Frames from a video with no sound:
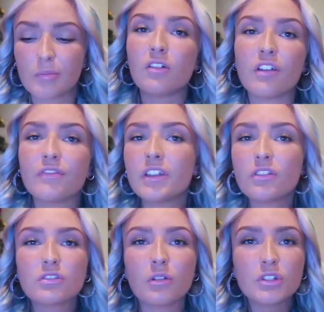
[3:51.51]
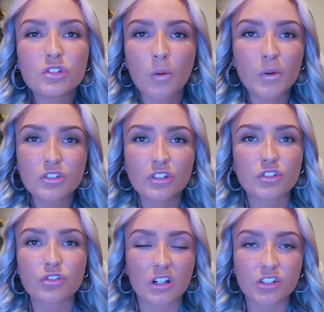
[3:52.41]
I don't know, I feel like there's always so much
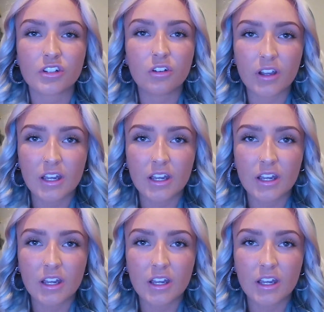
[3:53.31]
construction going